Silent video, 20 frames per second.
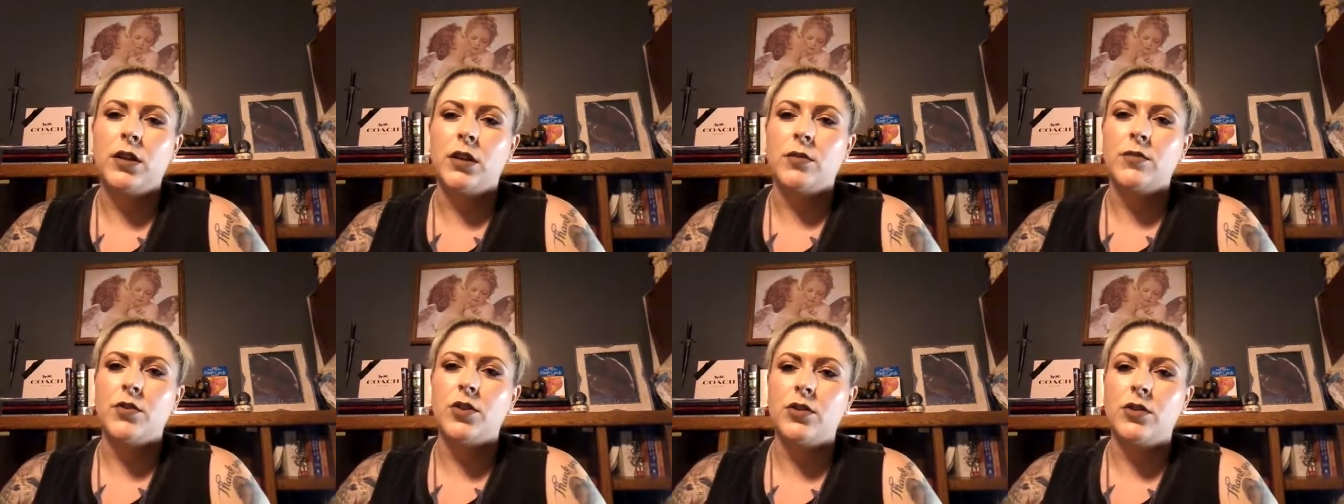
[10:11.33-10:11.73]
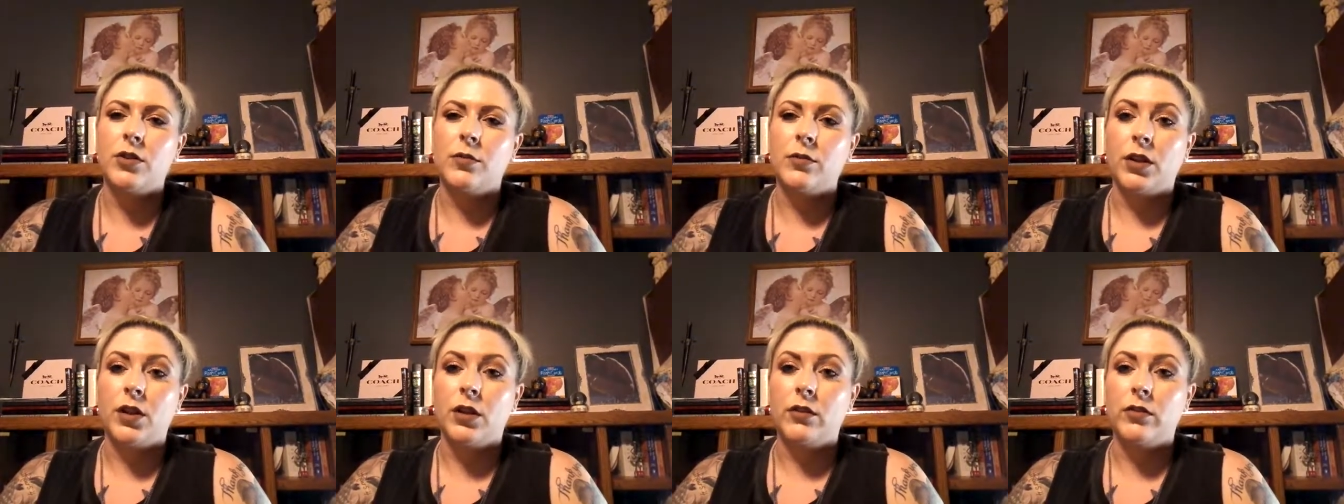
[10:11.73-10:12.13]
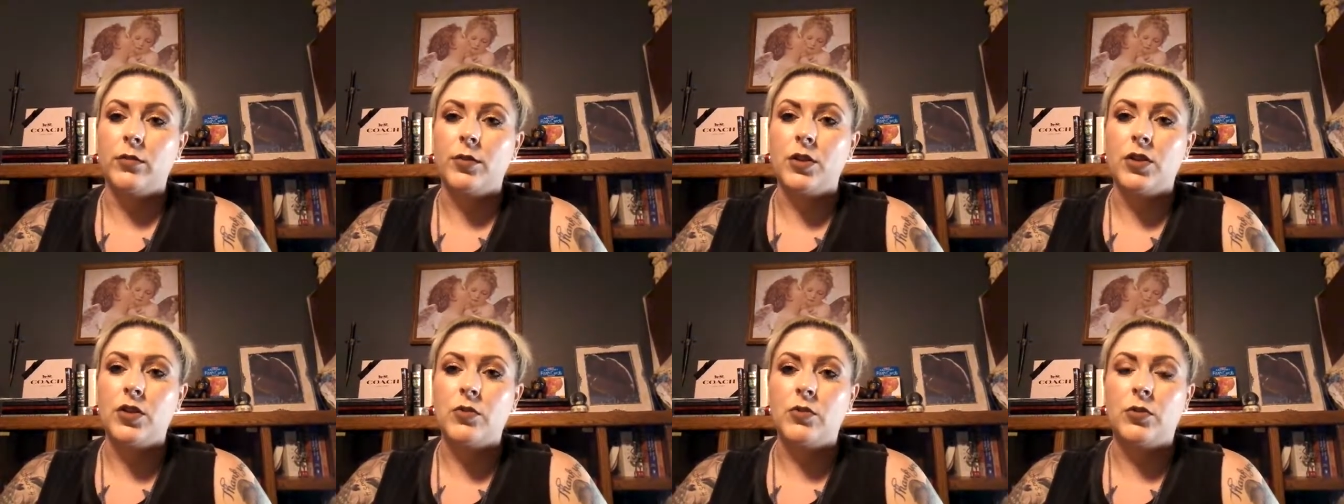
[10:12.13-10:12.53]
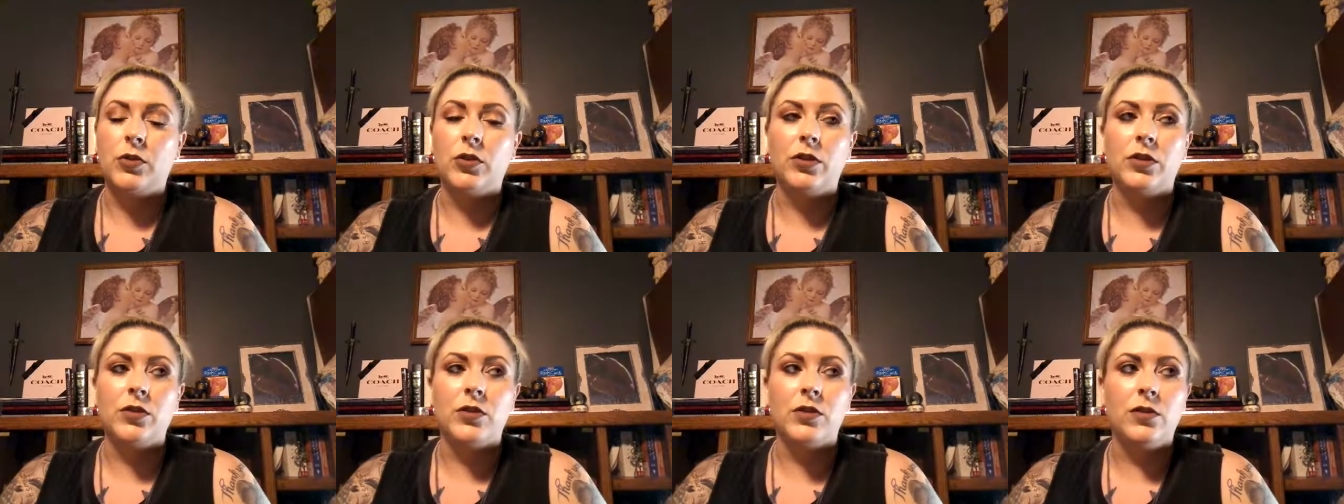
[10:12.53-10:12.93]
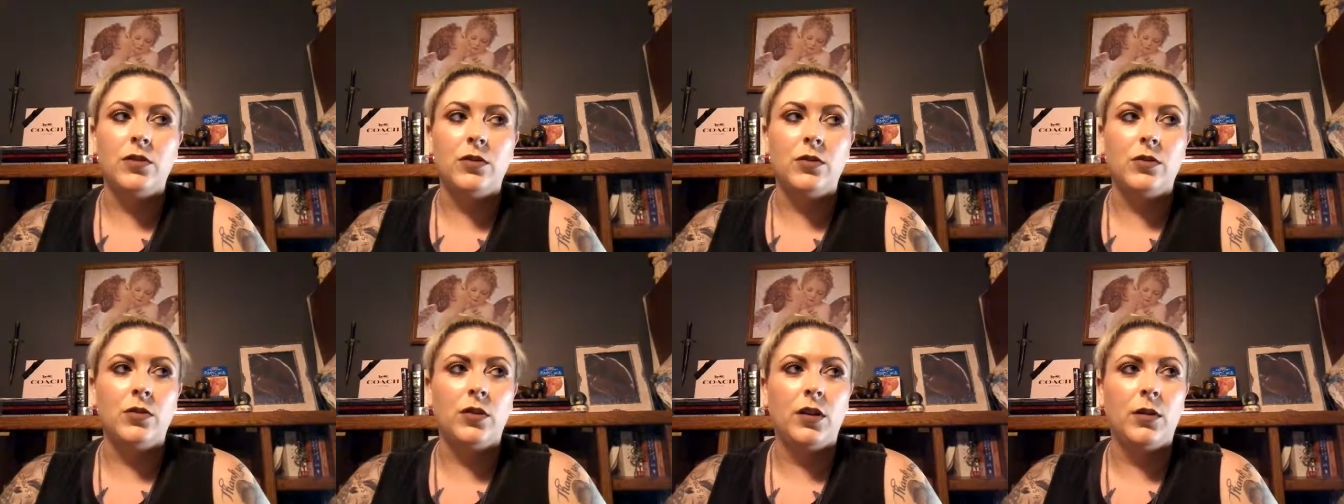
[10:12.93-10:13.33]
I'm sure I'm gonna have a bunch more
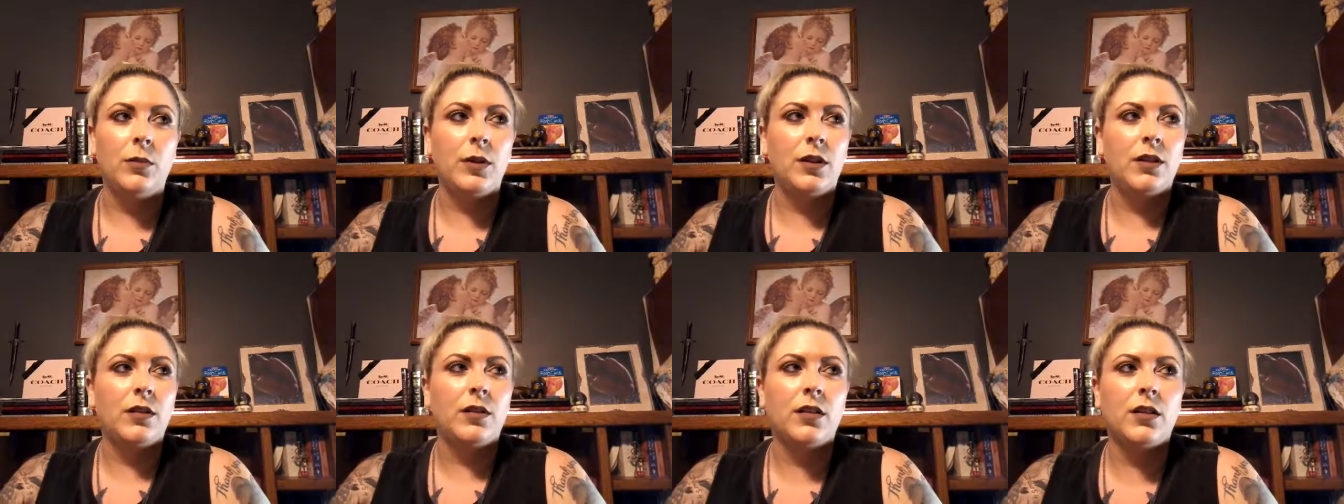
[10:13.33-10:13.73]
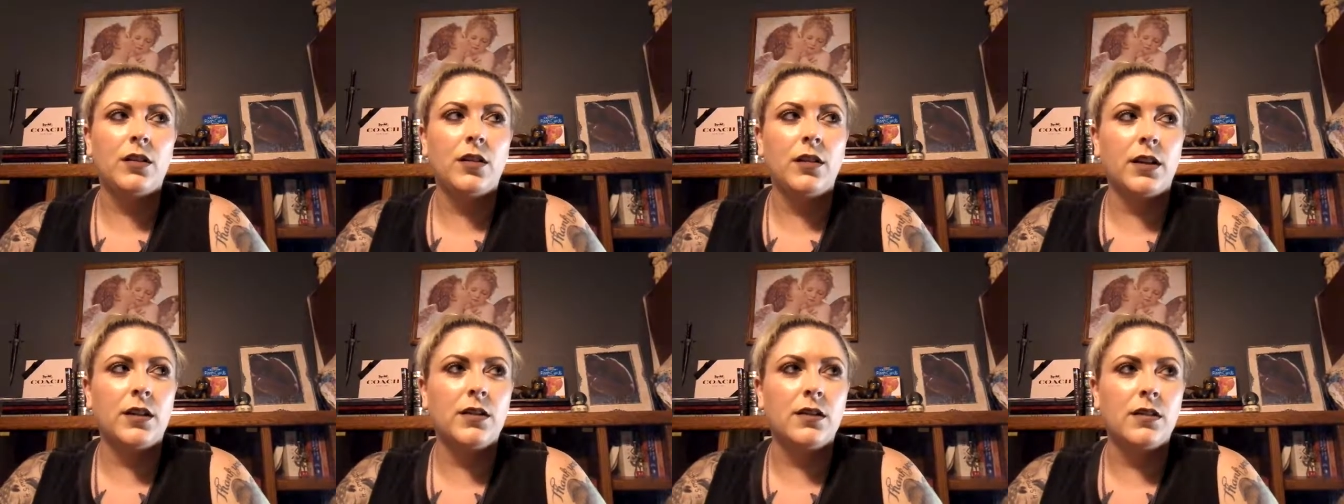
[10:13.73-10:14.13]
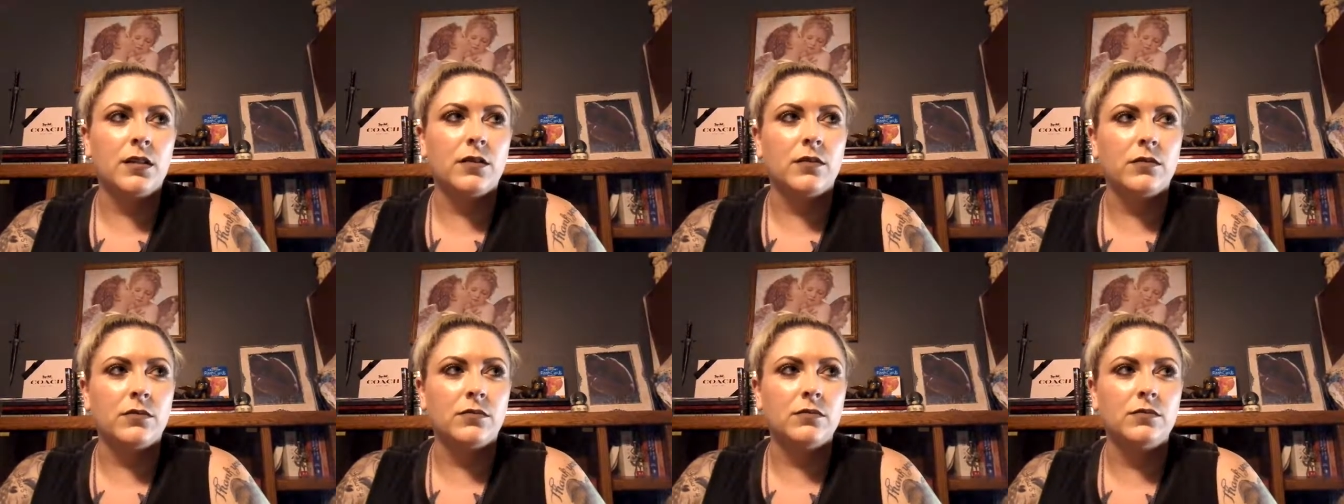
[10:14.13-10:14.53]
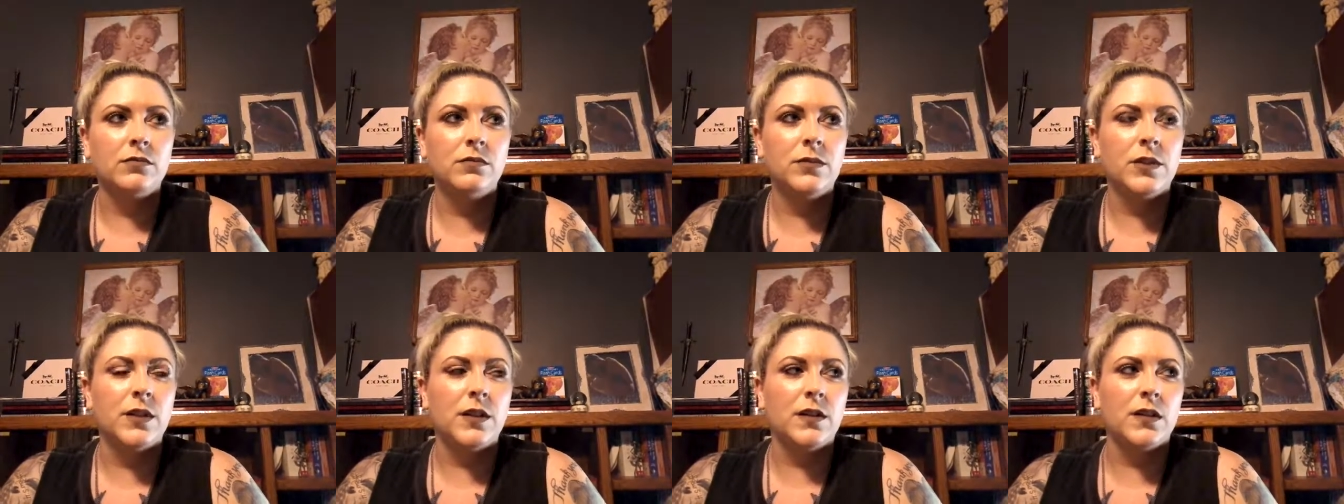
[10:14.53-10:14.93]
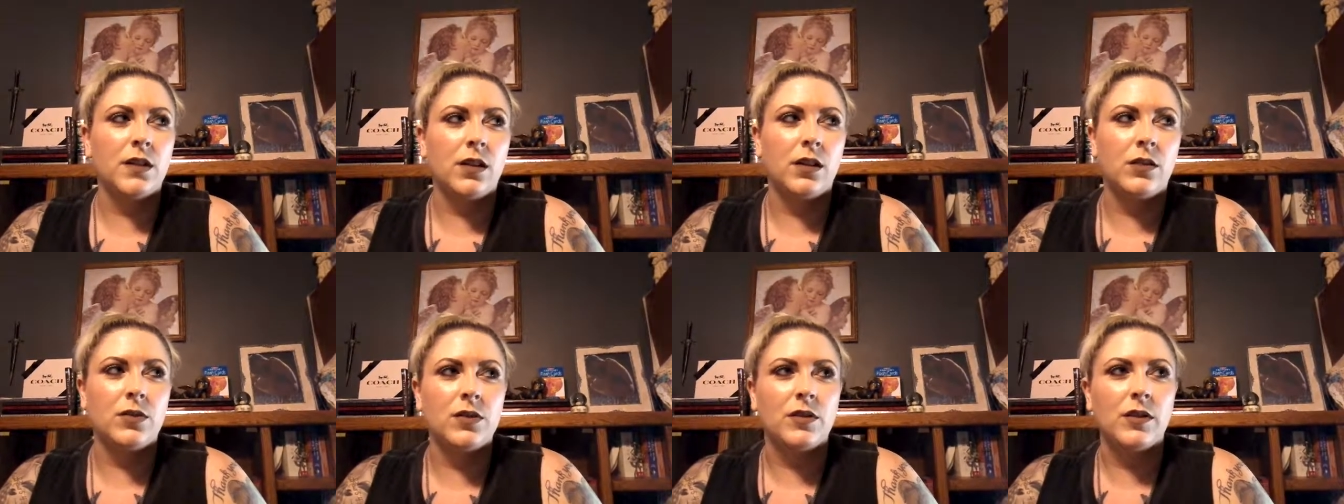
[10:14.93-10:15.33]
soon. I've been collecting since
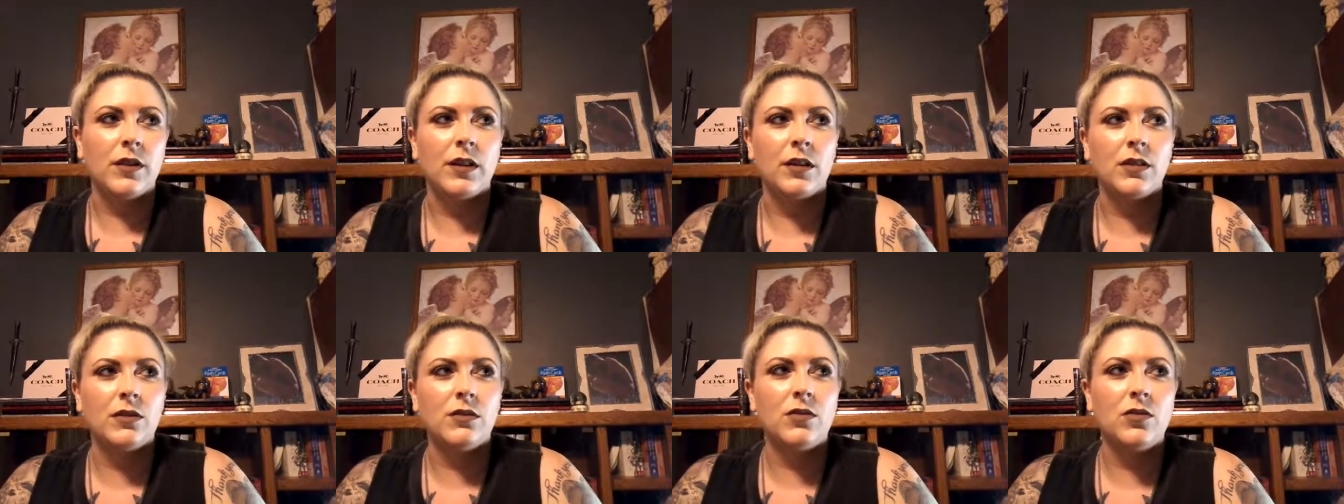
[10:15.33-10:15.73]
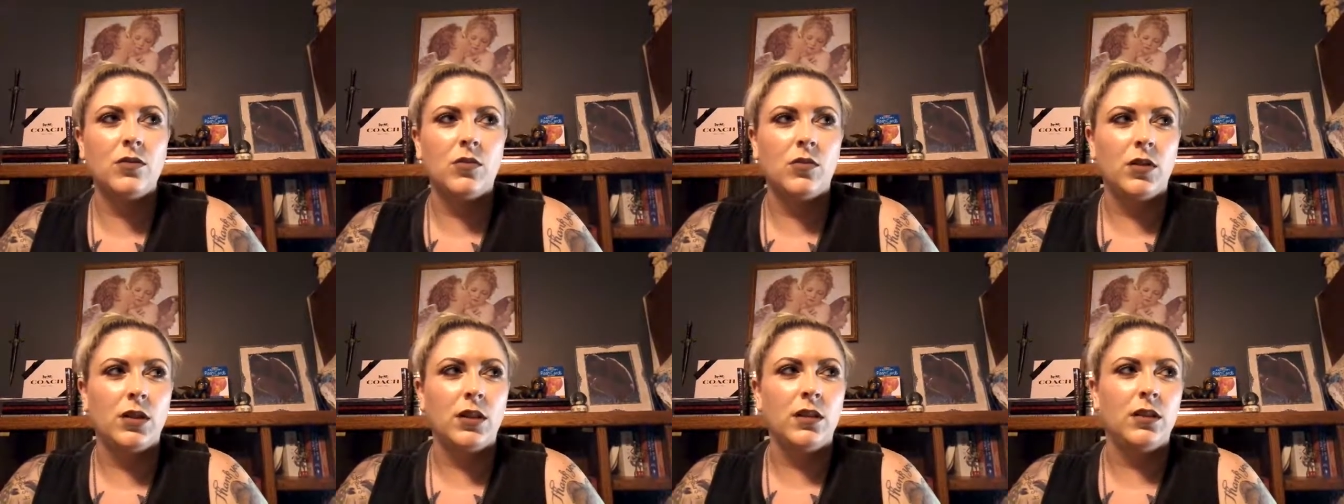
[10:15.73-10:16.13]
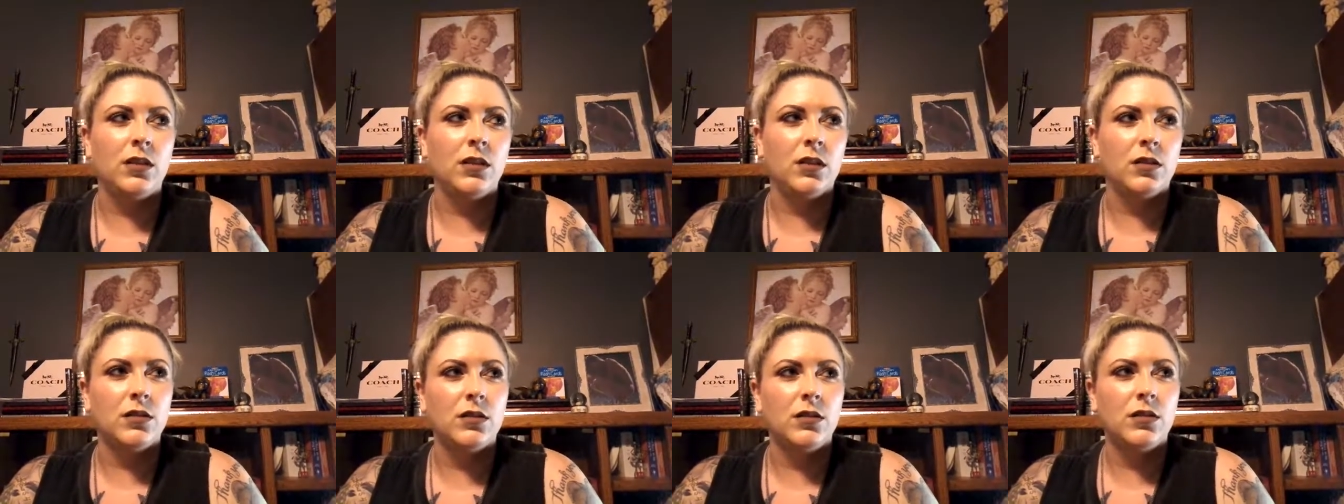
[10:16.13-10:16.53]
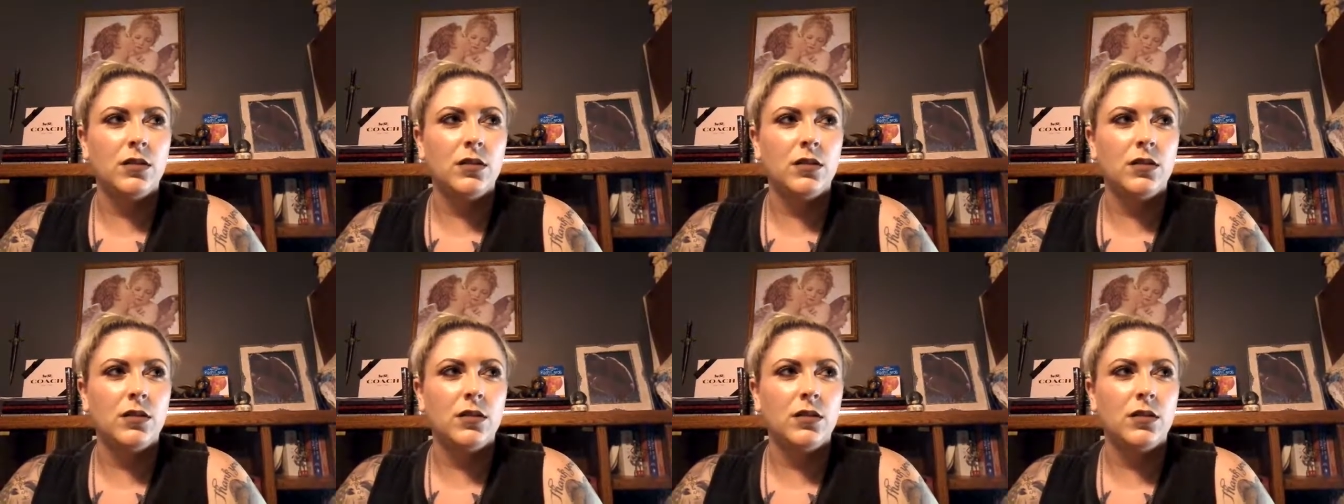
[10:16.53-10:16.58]
I was like 20.